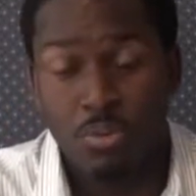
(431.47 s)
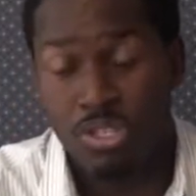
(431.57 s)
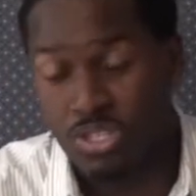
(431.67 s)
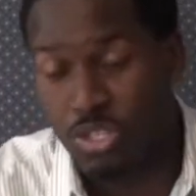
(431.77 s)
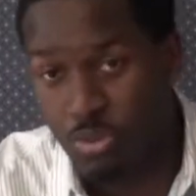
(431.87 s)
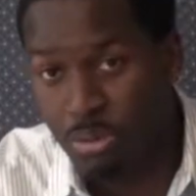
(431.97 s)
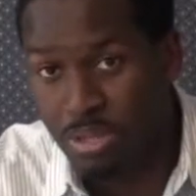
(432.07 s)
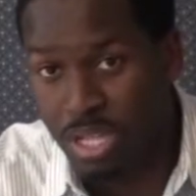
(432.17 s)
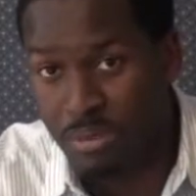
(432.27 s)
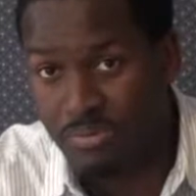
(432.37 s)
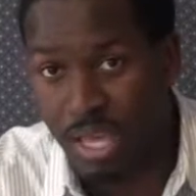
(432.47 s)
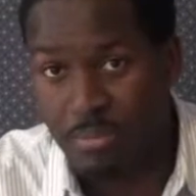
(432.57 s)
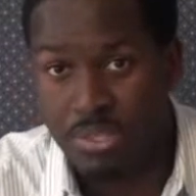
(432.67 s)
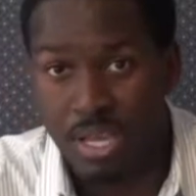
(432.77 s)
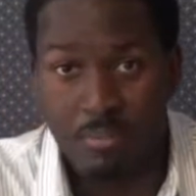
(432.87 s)
which is the rumored name for
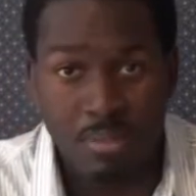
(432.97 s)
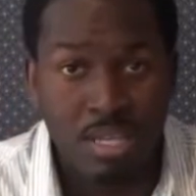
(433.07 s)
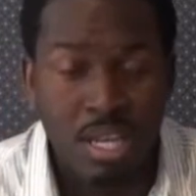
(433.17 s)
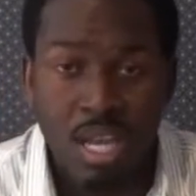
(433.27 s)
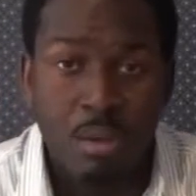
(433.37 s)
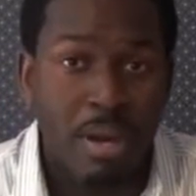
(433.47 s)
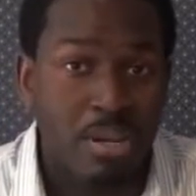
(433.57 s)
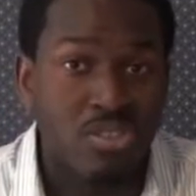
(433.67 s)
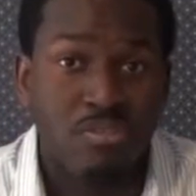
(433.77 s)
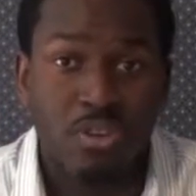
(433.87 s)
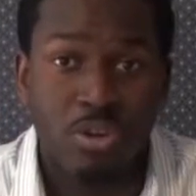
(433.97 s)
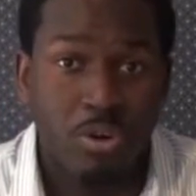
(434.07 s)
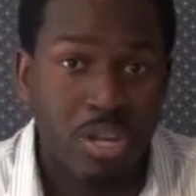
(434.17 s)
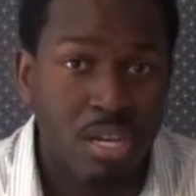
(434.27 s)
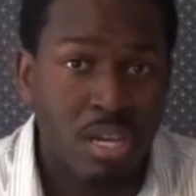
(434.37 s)
Apple tablet, Microsoft
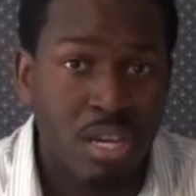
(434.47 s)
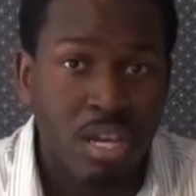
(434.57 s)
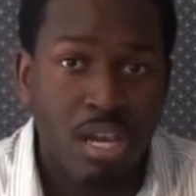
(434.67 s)
Courier.